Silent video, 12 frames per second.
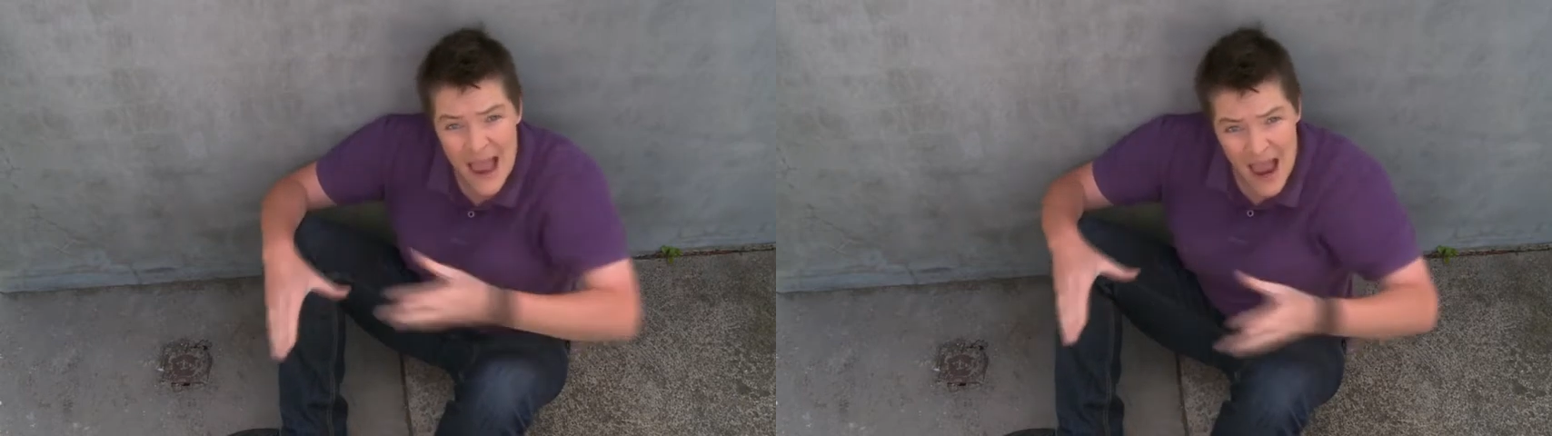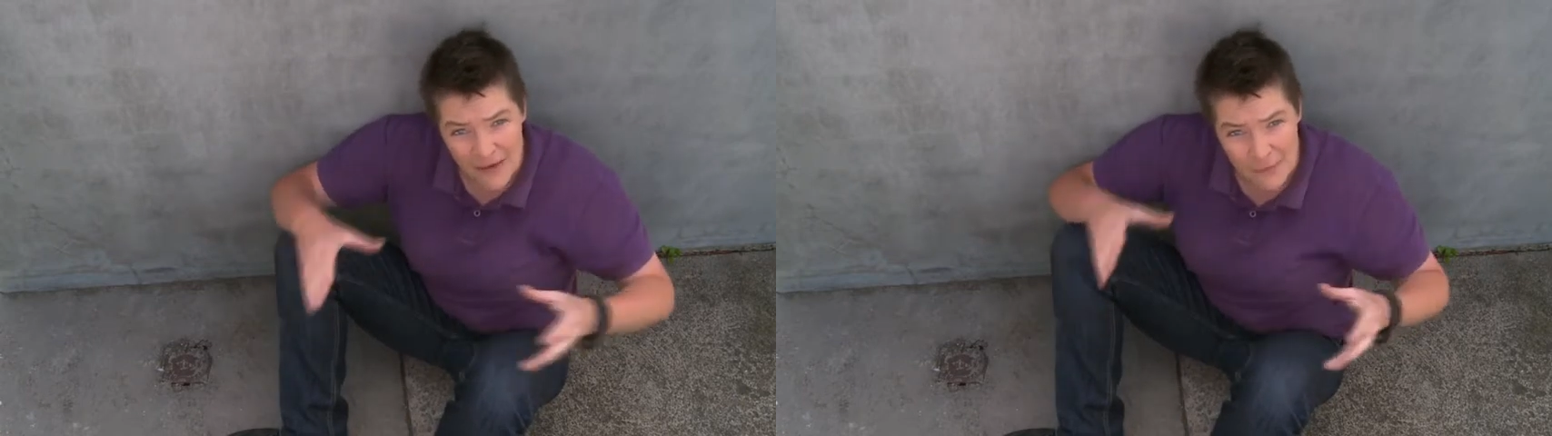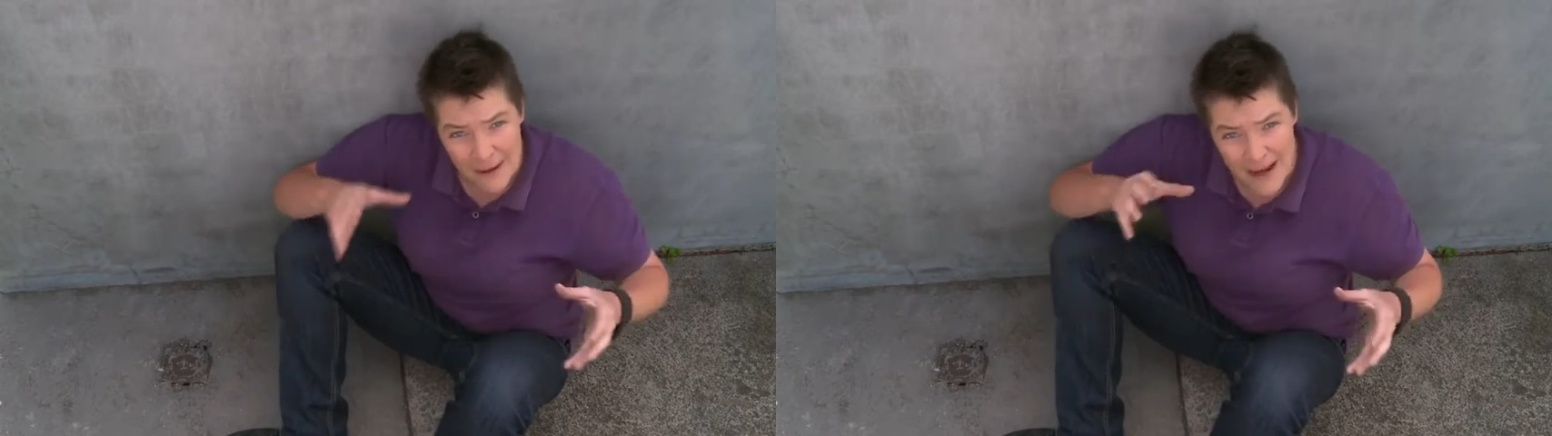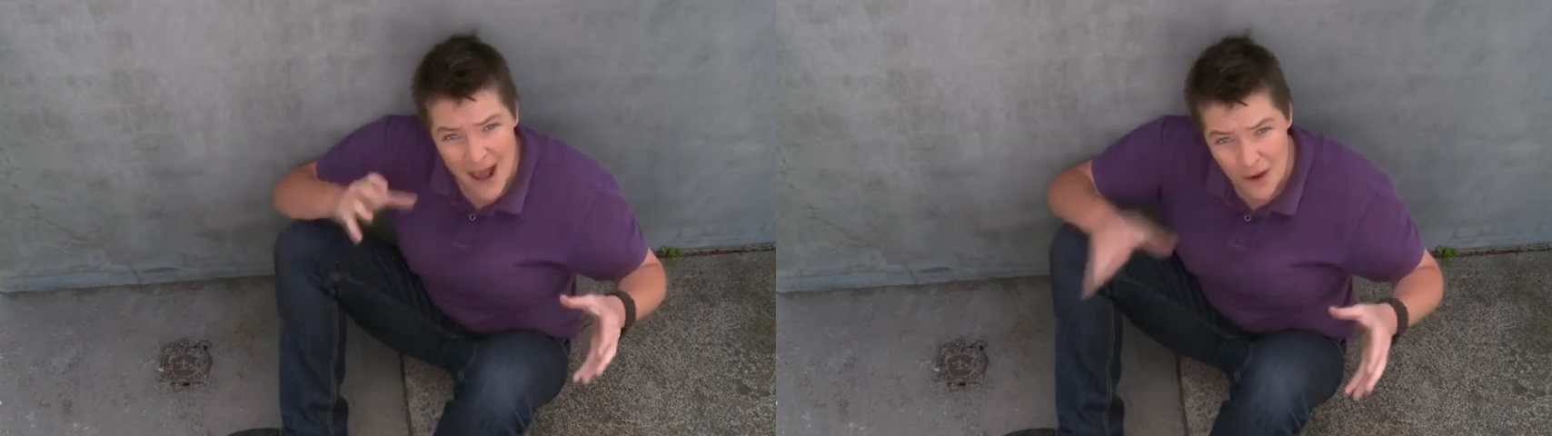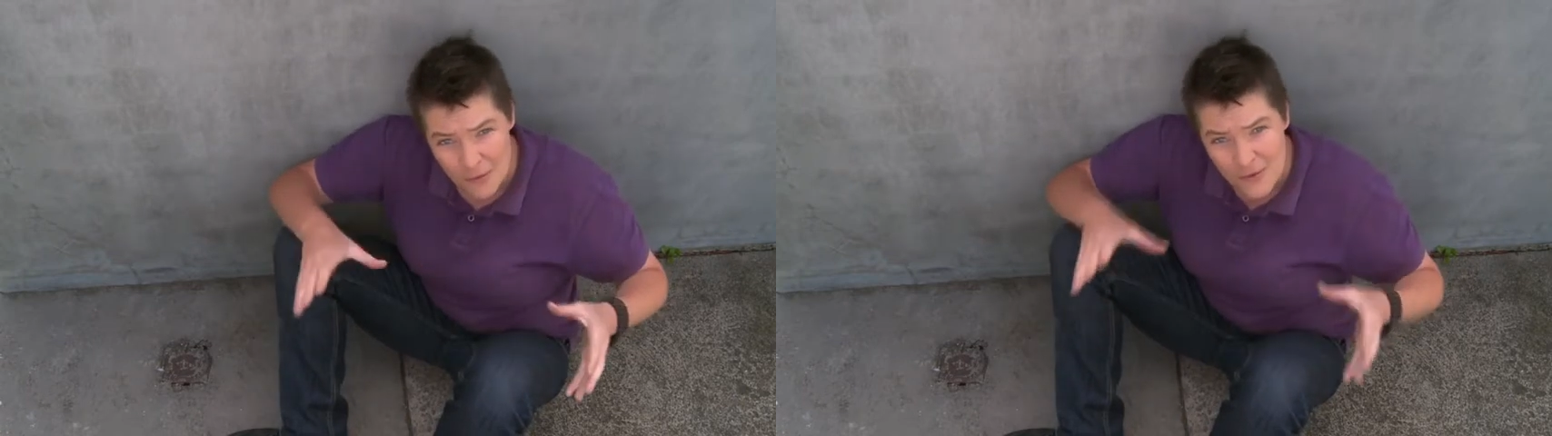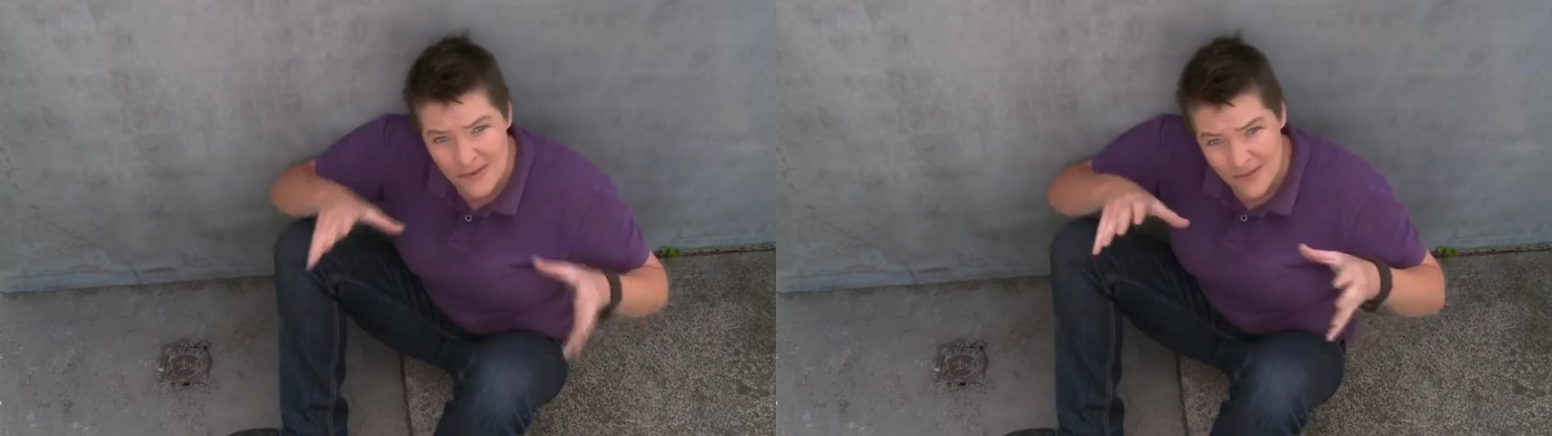has about
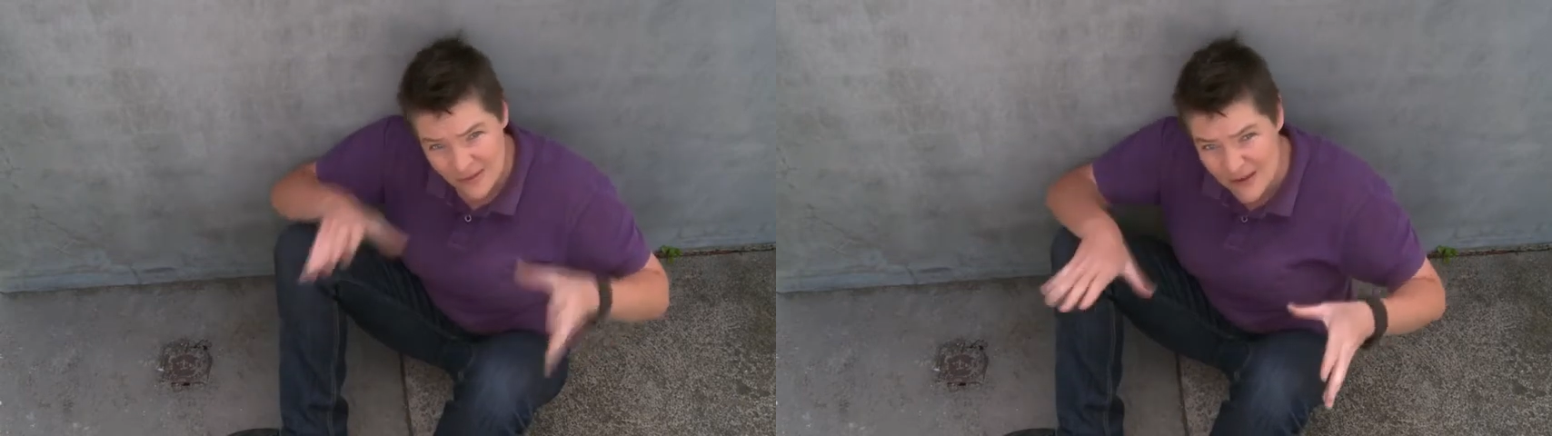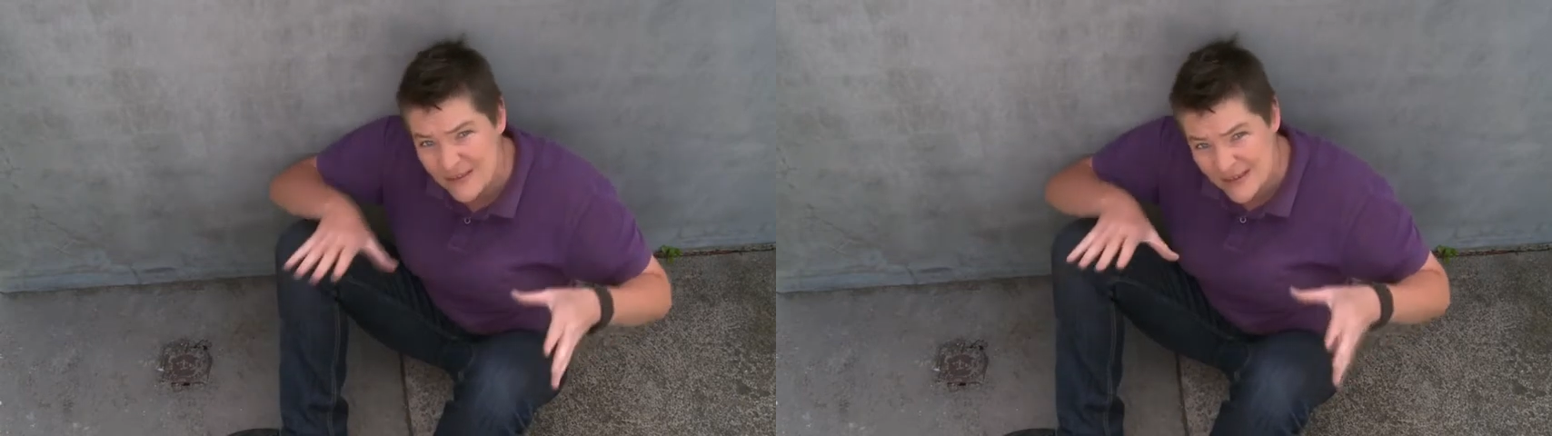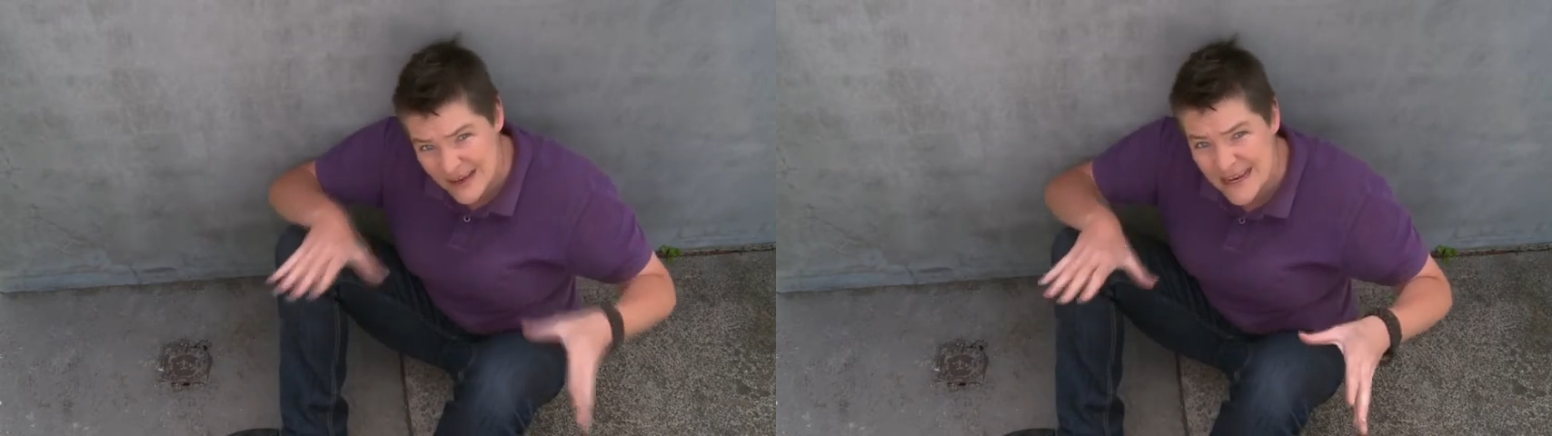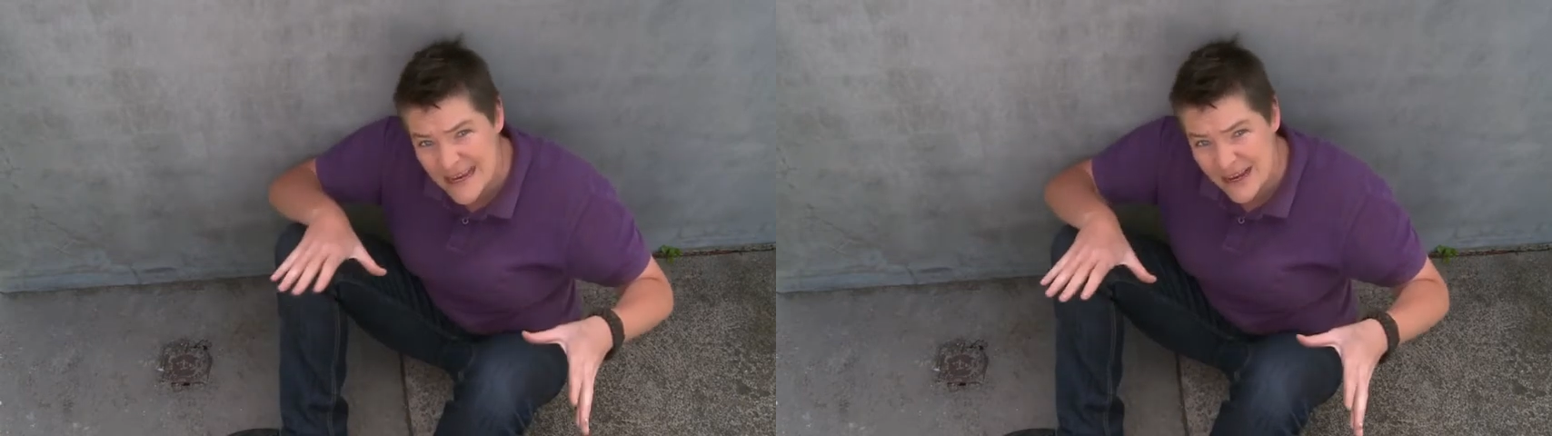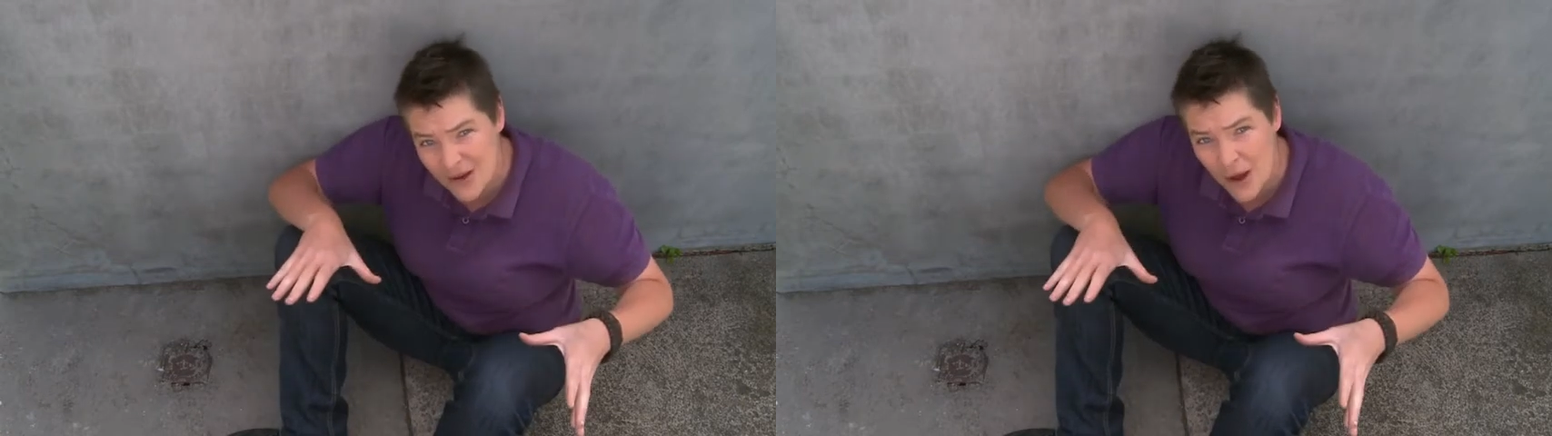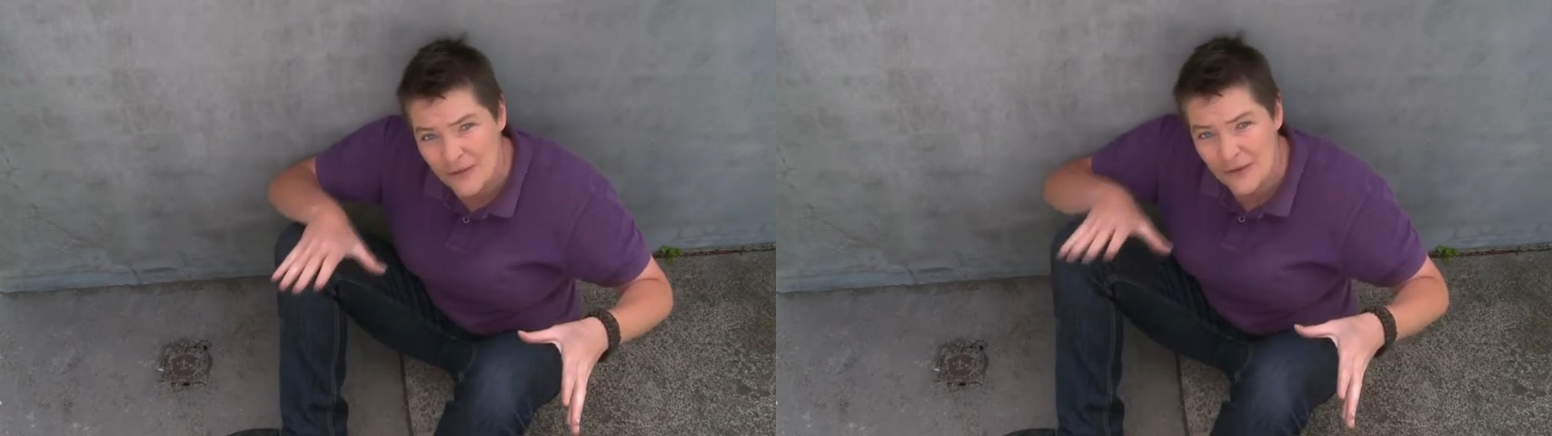160
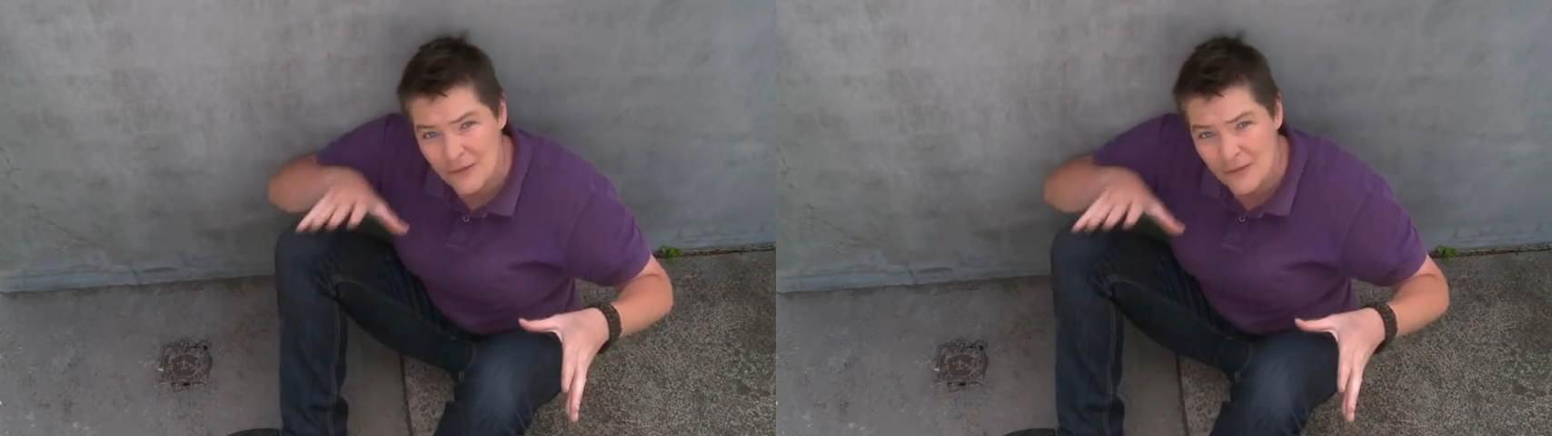kilos